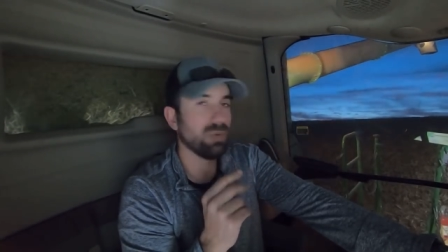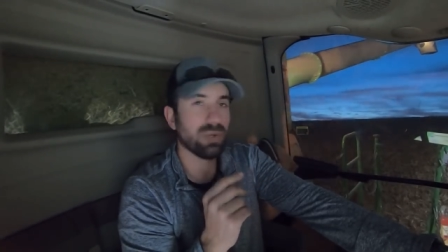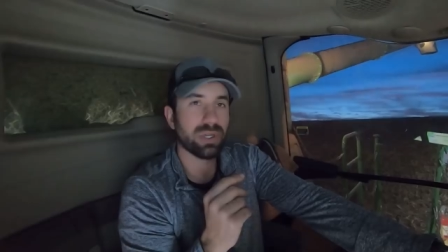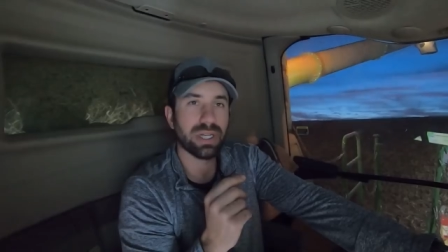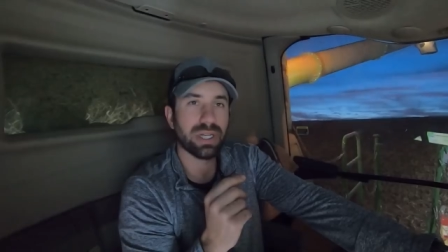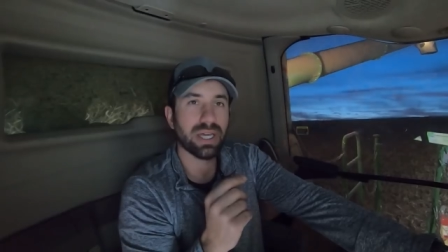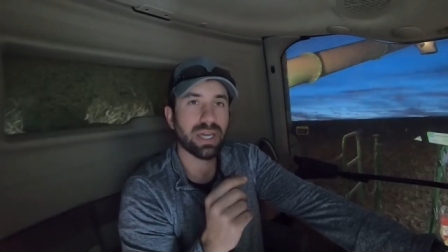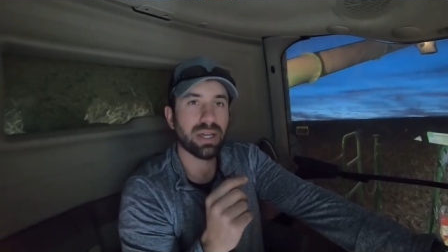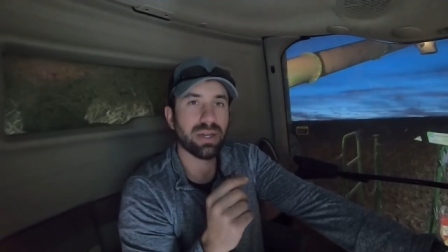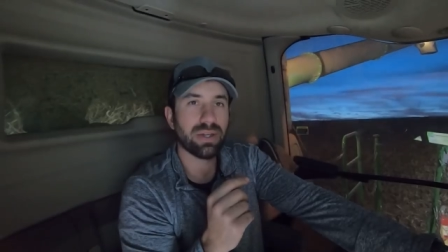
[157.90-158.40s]

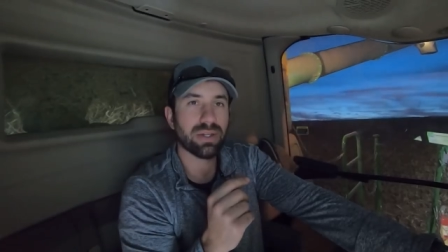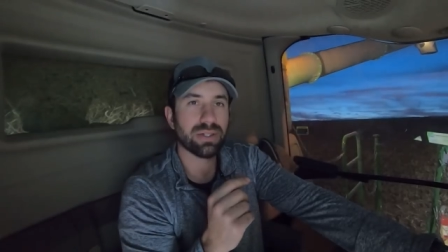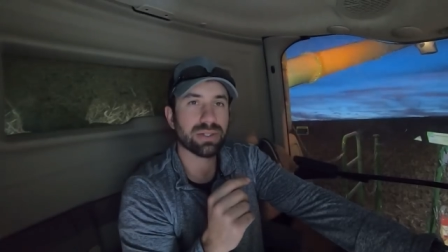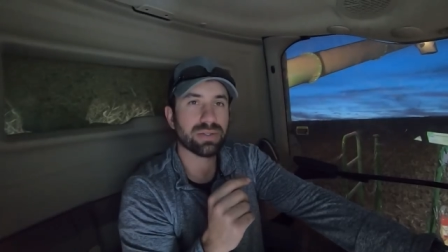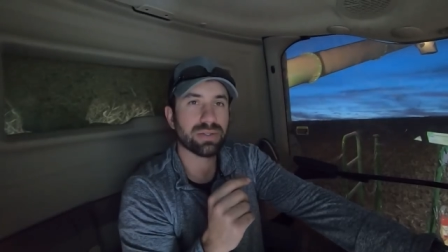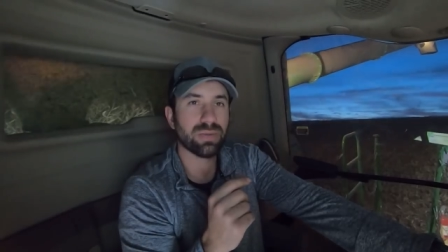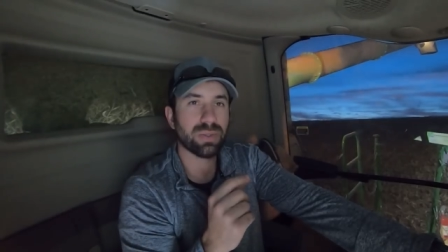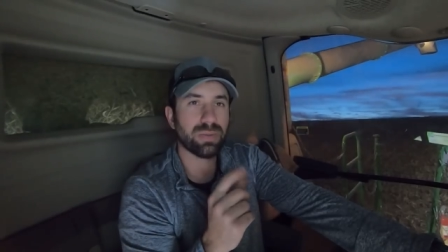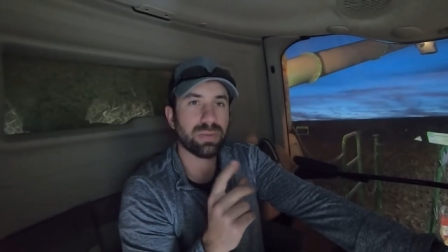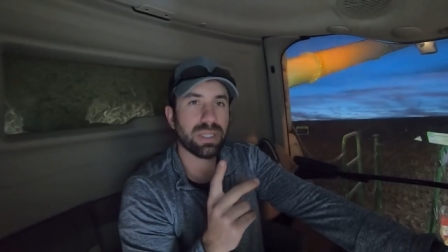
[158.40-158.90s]
get out of here.
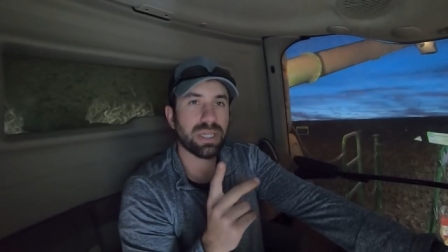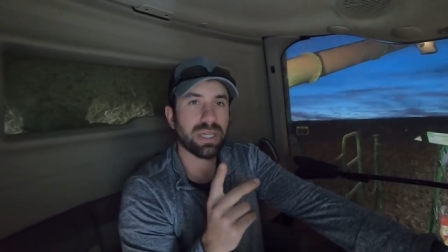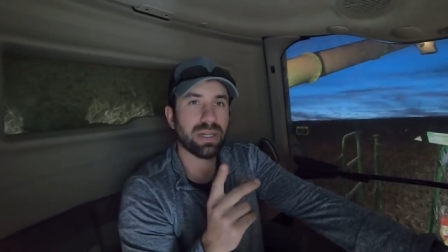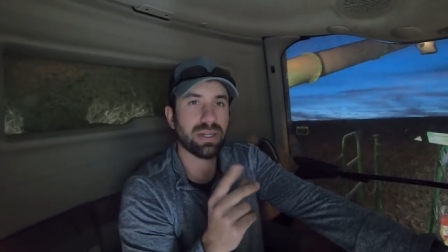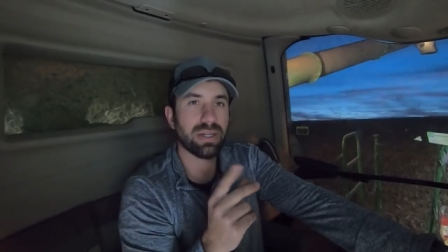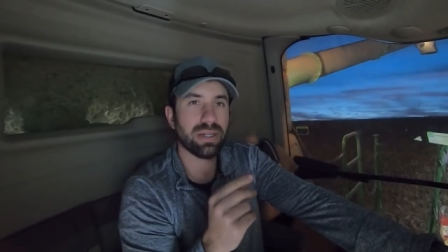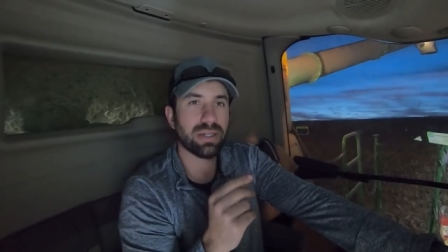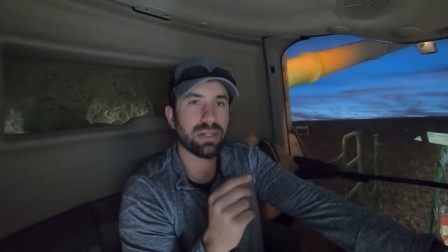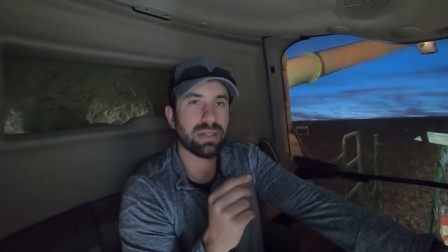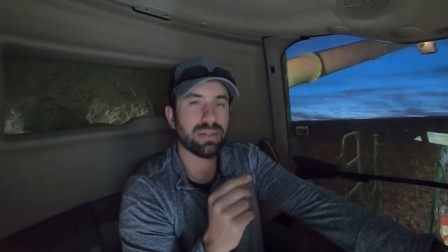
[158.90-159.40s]
So we'll be out
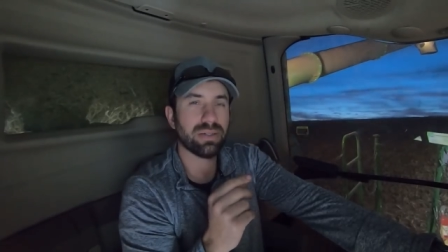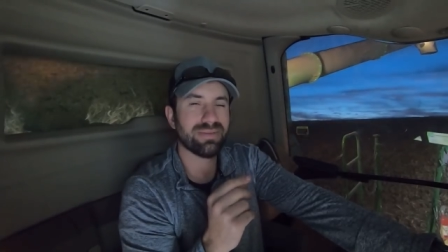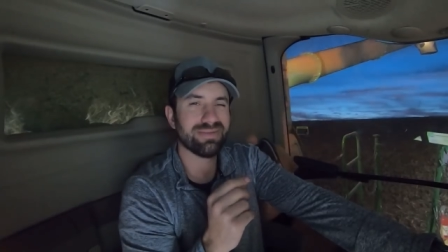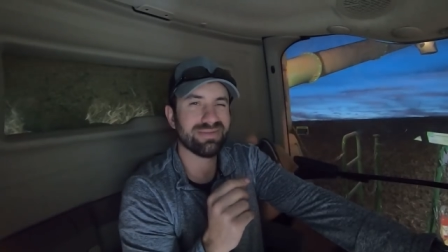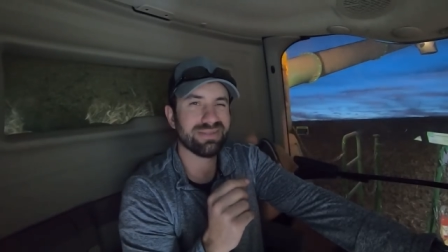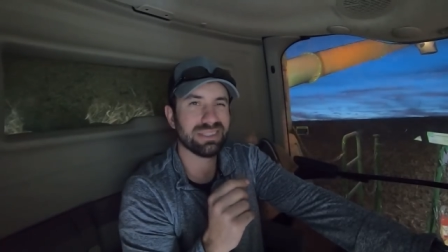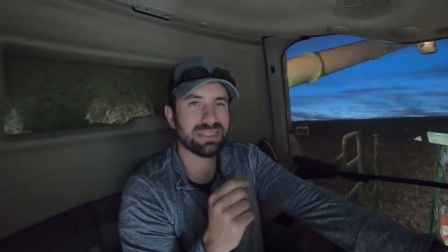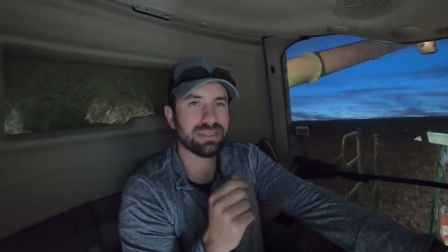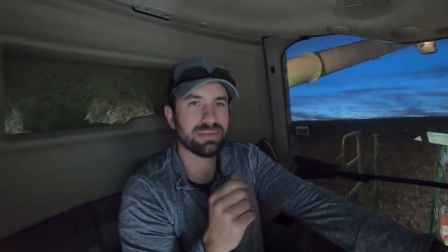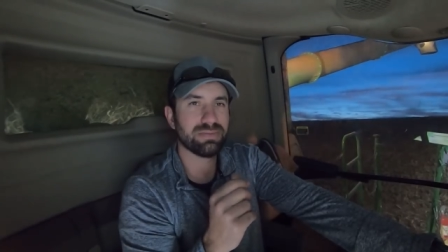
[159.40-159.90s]
of here in
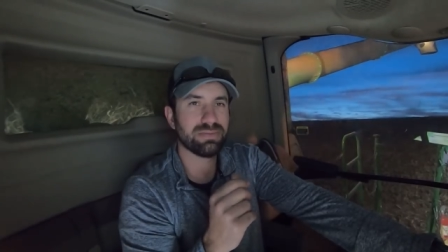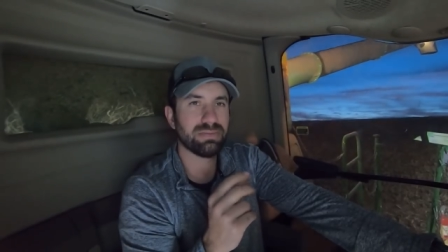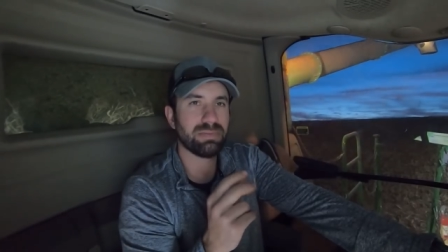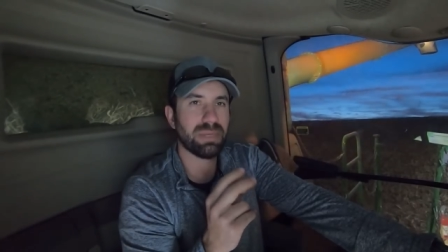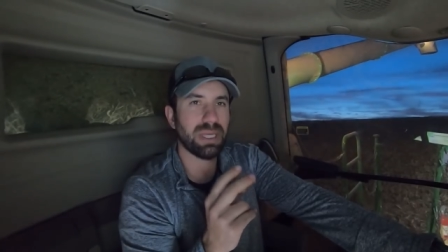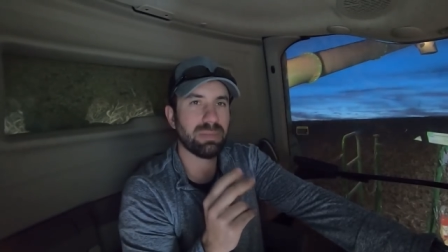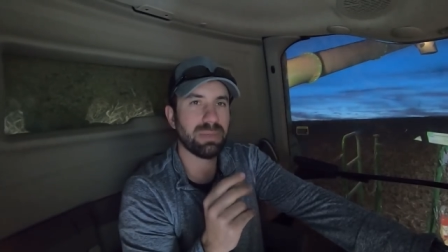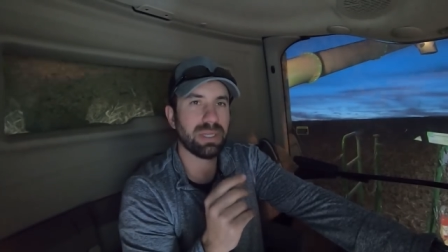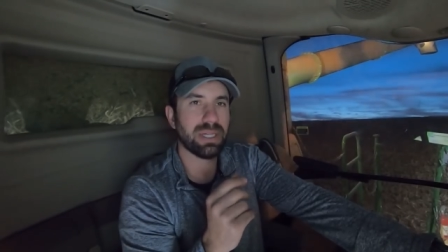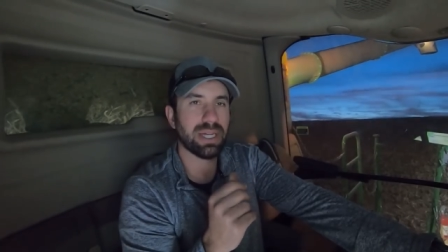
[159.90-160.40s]

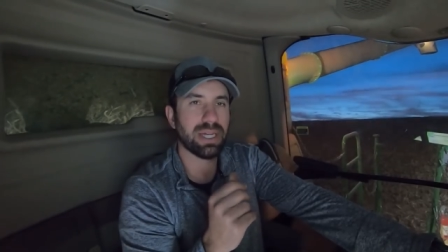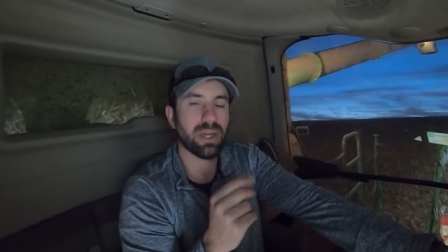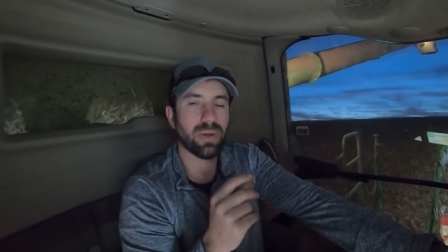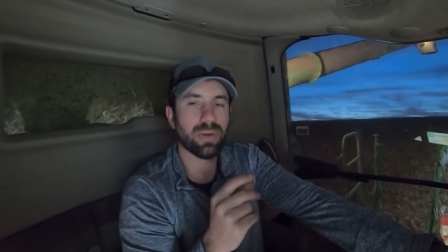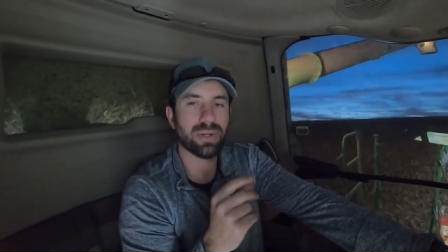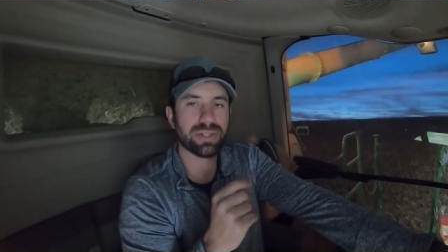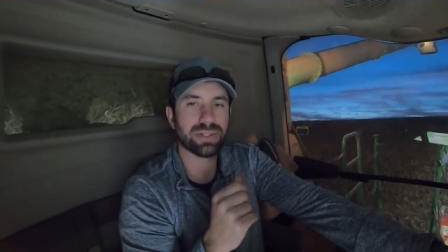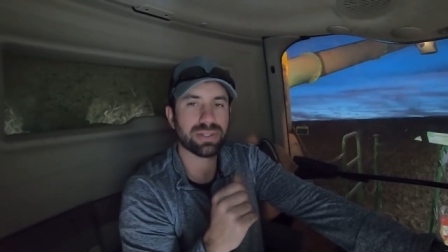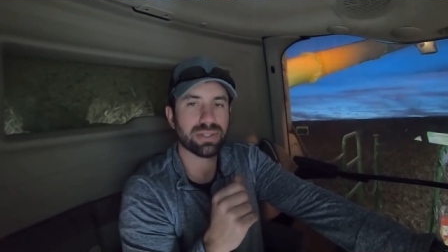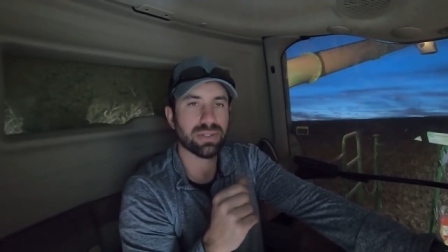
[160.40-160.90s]
might be an
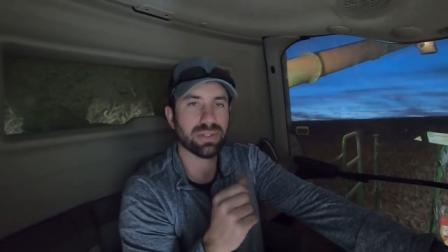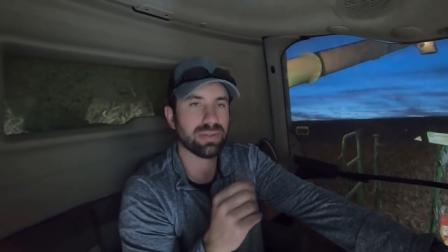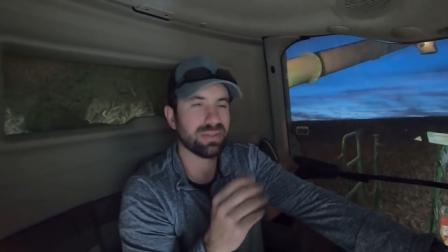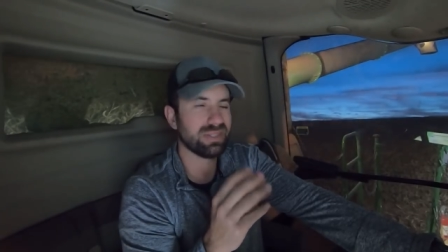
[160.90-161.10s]
hour or so. It